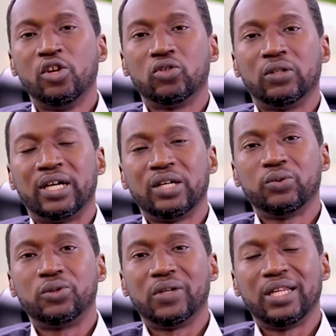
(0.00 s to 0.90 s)
So that
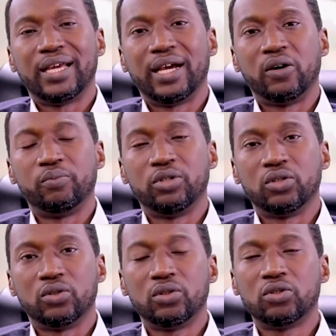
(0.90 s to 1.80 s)
will really help
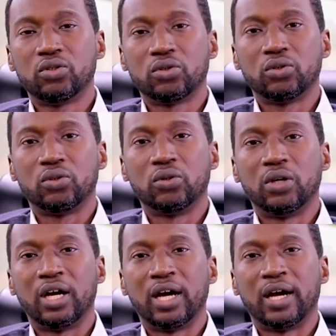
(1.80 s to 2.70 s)
you to
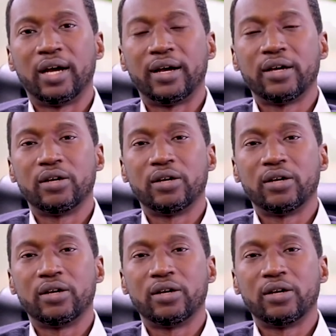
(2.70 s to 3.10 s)
uh,